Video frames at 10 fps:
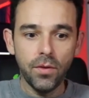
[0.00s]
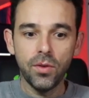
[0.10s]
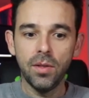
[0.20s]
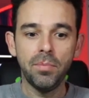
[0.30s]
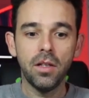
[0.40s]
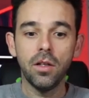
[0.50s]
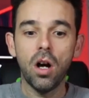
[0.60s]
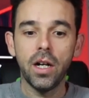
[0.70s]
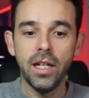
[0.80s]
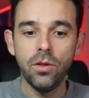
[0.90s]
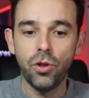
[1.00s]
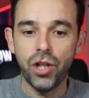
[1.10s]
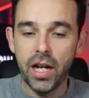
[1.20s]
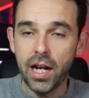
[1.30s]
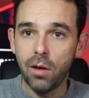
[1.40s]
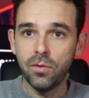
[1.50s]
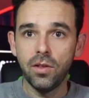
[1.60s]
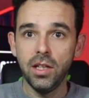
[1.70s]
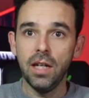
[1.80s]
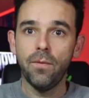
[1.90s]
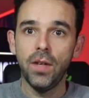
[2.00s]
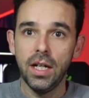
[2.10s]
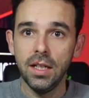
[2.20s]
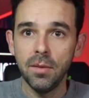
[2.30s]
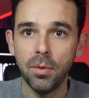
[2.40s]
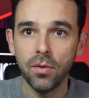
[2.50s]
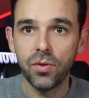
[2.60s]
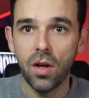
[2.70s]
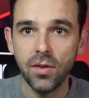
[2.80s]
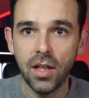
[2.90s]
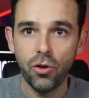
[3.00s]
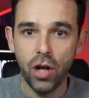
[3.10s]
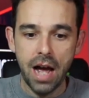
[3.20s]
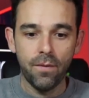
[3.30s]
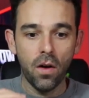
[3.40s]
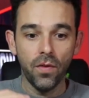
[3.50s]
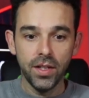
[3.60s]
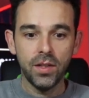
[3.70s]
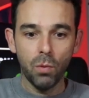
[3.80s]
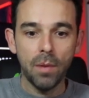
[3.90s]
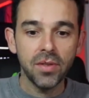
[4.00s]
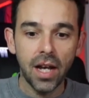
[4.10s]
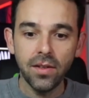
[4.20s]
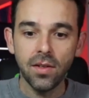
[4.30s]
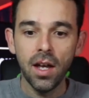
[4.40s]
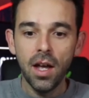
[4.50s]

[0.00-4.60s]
You simply log in to check out the available songs that you have on this website,